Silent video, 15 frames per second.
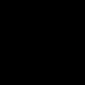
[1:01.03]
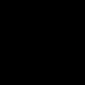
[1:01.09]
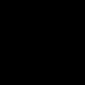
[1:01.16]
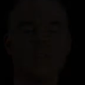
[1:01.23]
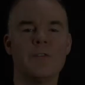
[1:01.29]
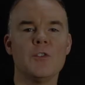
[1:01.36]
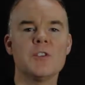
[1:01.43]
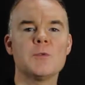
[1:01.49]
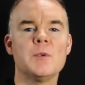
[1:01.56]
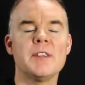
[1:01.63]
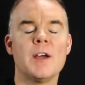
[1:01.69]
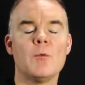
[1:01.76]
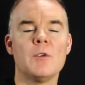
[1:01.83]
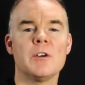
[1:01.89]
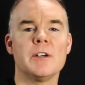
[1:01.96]
So the first one
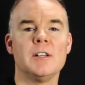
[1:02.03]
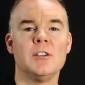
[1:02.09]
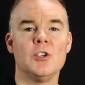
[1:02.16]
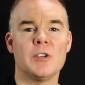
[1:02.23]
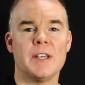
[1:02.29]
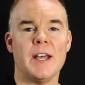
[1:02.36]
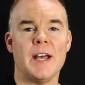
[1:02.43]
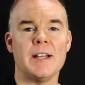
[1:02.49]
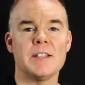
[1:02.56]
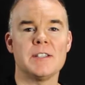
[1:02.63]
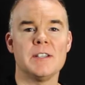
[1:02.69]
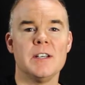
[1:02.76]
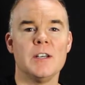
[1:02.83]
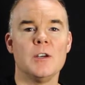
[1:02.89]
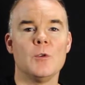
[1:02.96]
that we're going to look at,
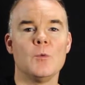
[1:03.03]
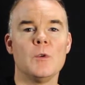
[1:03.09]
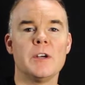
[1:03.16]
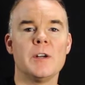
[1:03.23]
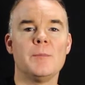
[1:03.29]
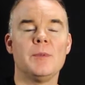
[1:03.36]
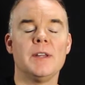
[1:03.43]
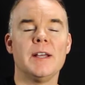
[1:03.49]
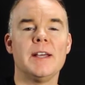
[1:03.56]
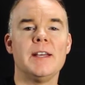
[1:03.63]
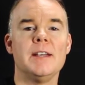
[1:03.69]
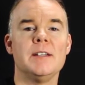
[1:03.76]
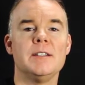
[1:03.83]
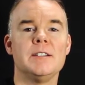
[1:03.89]
we're going to play